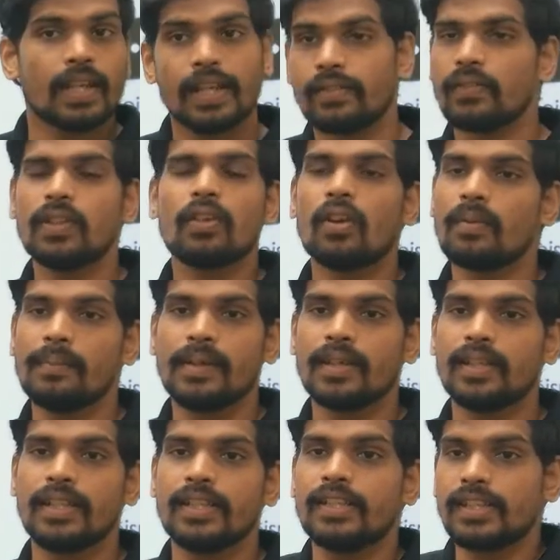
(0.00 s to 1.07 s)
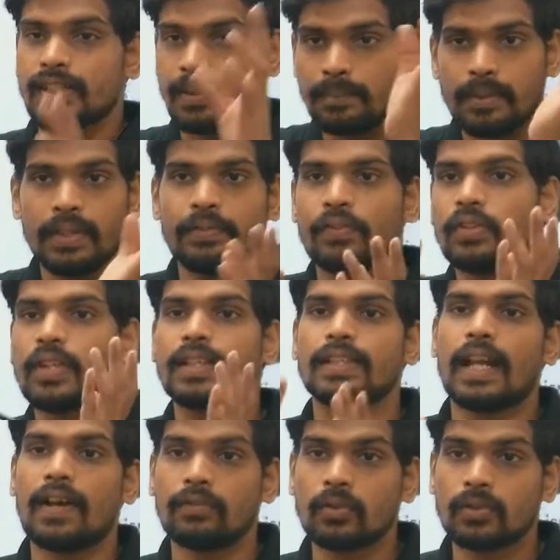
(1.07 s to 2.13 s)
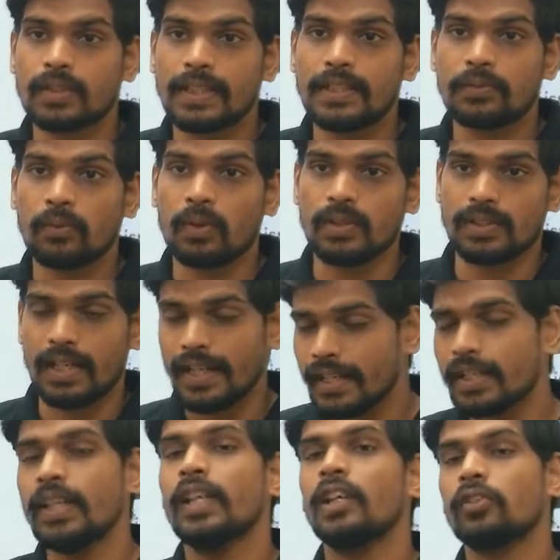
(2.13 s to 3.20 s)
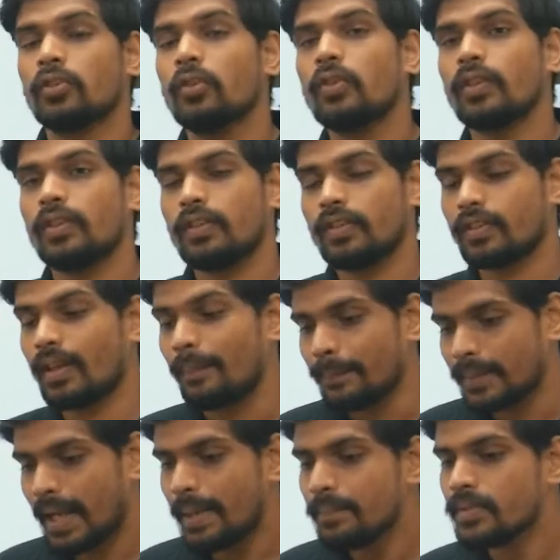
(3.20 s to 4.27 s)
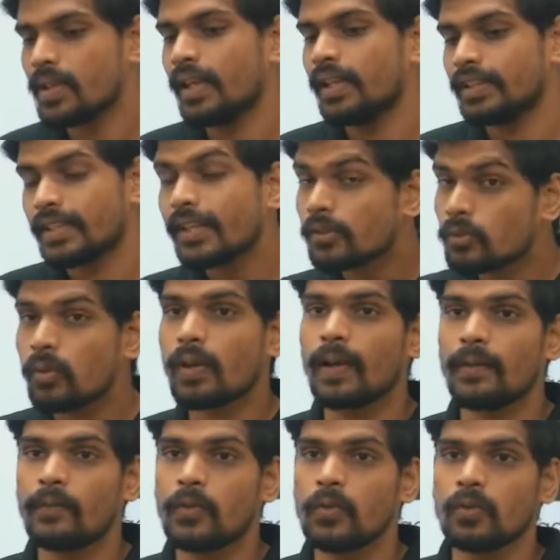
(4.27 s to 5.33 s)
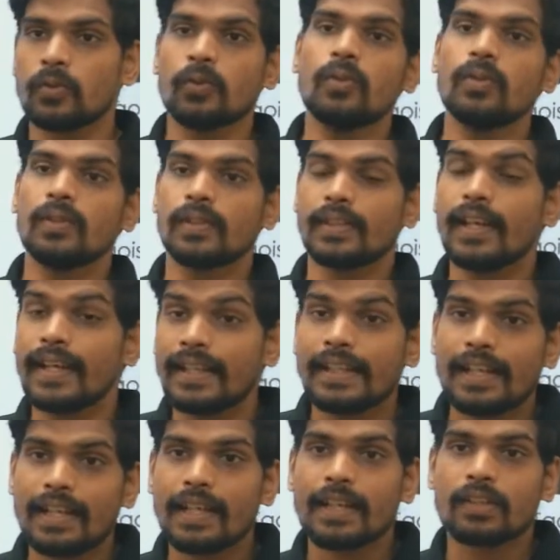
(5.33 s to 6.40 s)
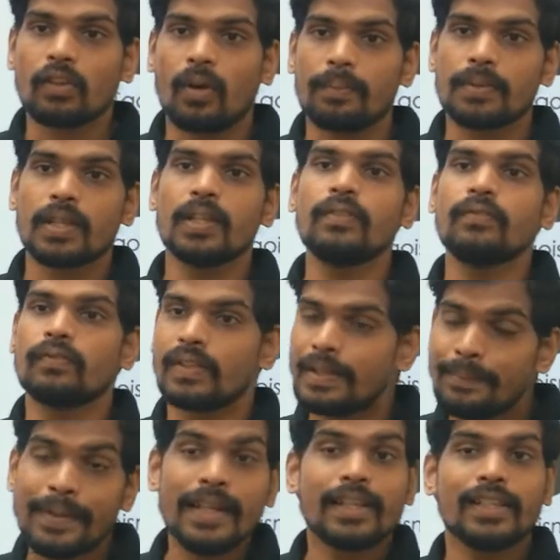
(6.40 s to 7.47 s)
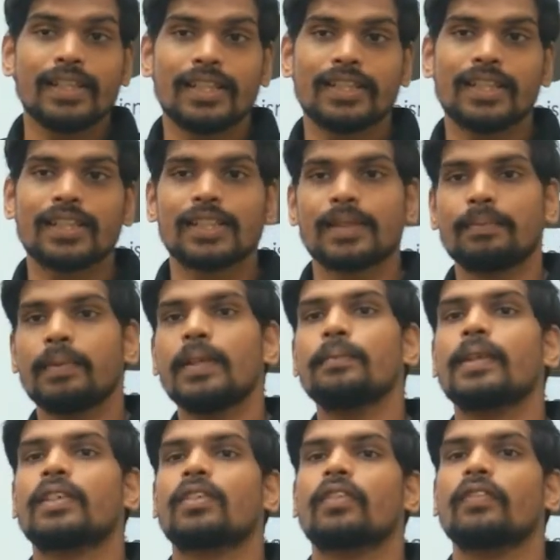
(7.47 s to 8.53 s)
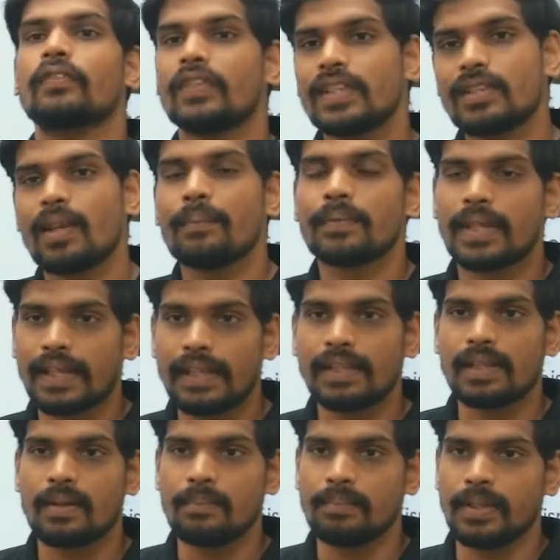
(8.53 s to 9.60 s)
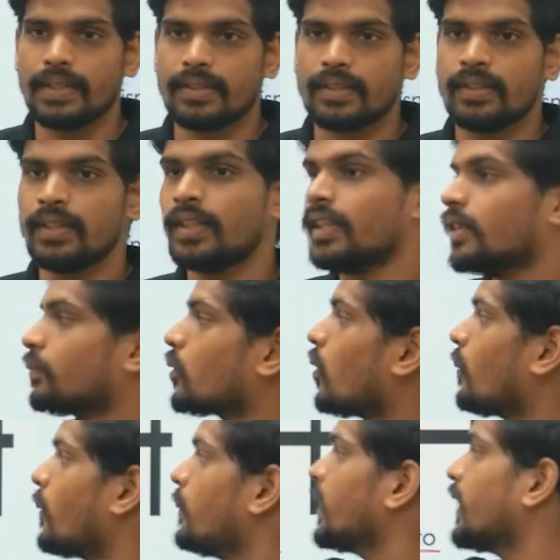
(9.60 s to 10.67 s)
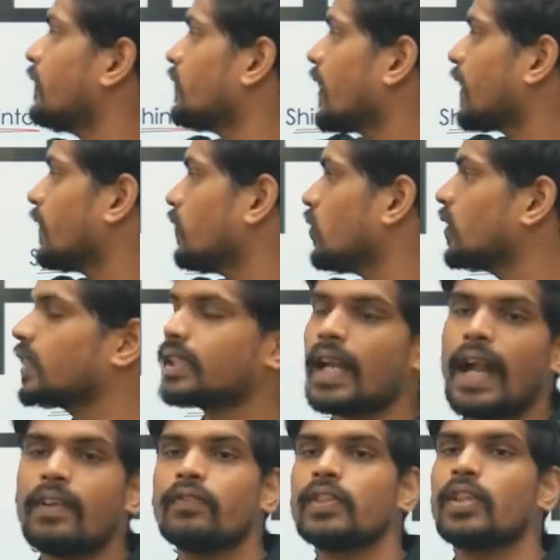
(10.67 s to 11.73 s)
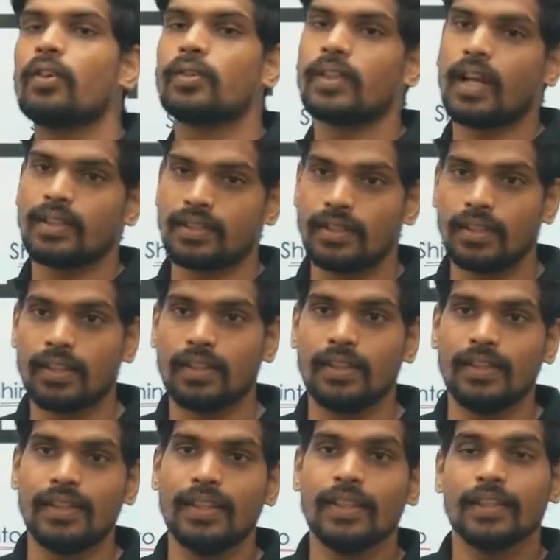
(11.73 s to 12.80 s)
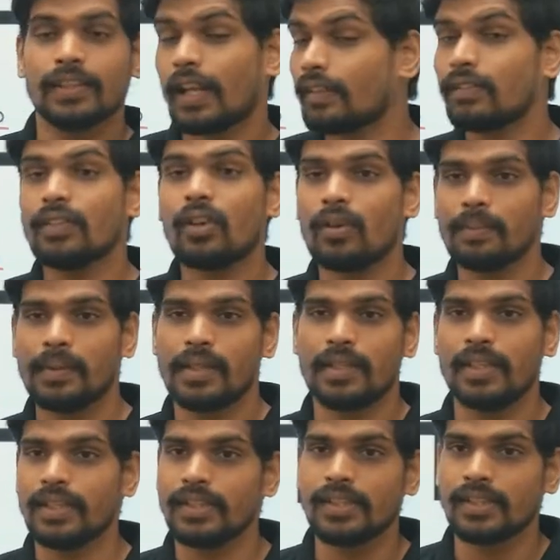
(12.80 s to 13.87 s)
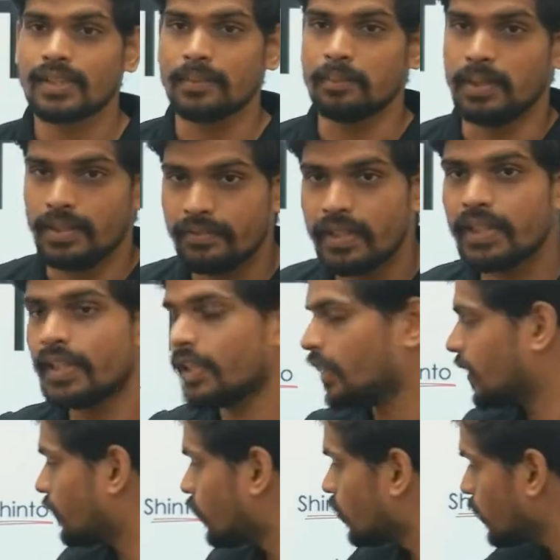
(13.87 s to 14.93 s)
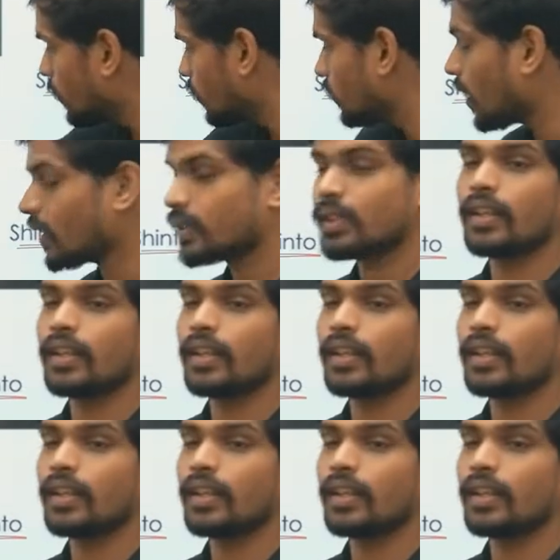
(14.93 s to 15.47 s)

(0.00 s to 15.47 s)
it will not be a religious symbol if you just have those 3 swords, right? So sometimes, just to confuse you, the incorrect option will be a religious symbol but with something incomplete. probably if they give you this hand without that circle, that will not be a religious symbol. Even here, if you remove that